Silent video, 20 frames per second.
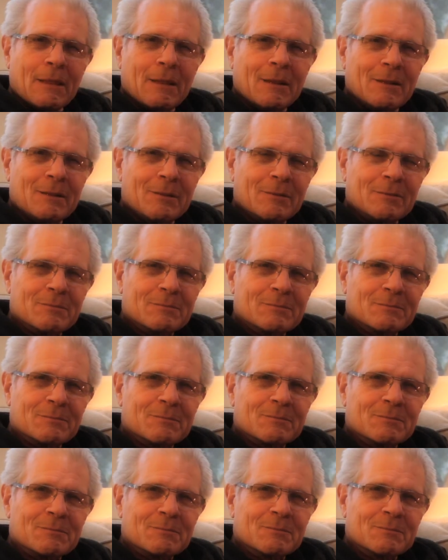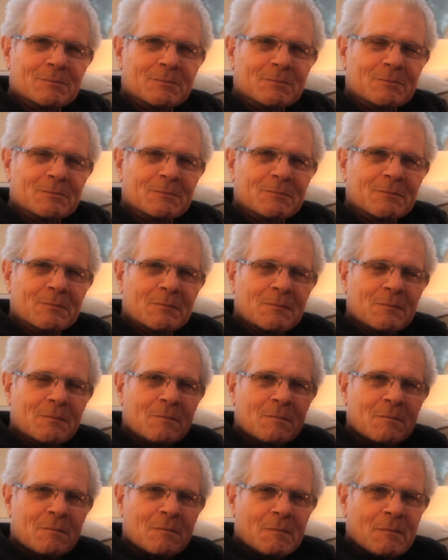
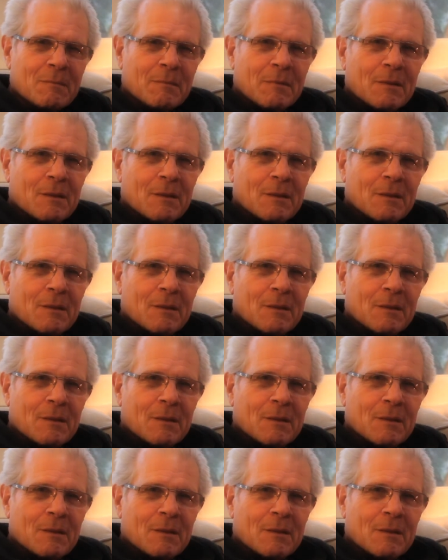The person shown says nothing.